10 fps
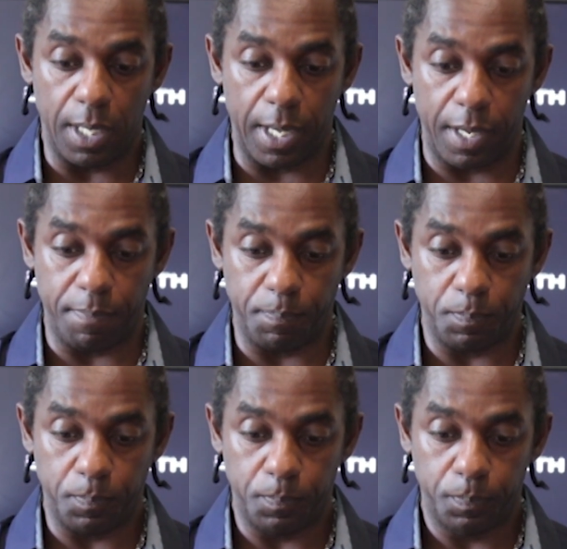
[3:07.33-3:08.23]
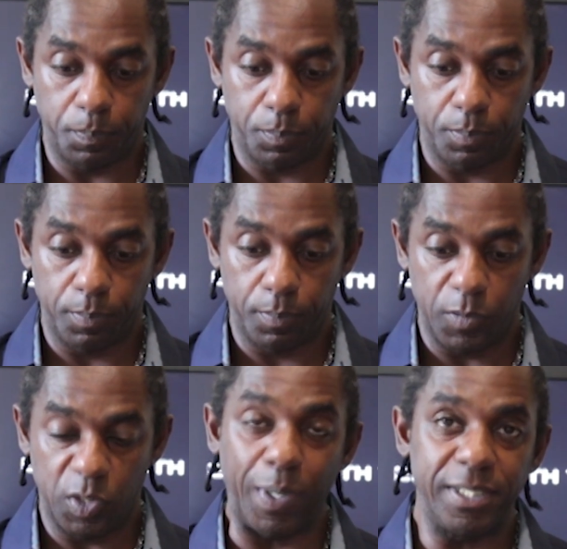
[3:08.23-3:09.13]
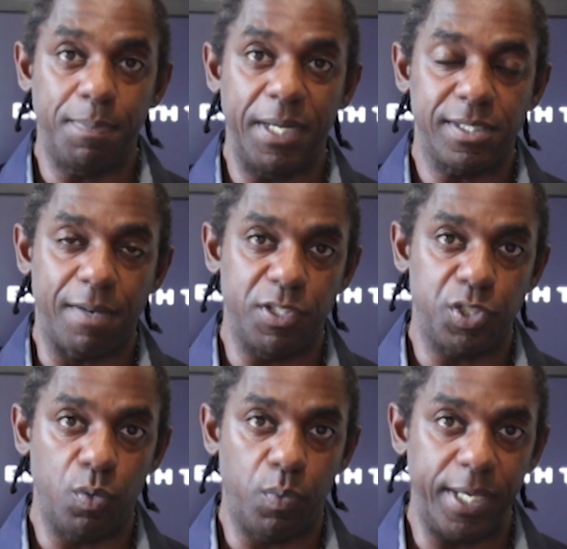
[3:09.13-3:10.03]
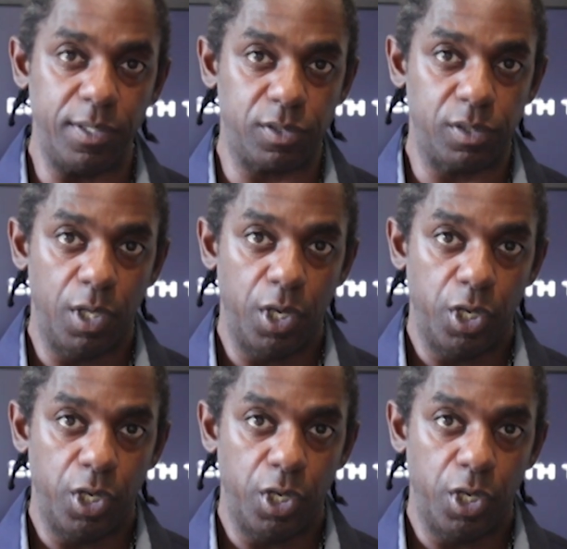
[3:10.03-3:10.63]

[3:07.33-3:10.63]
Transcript: 20 minutes every 2 weeks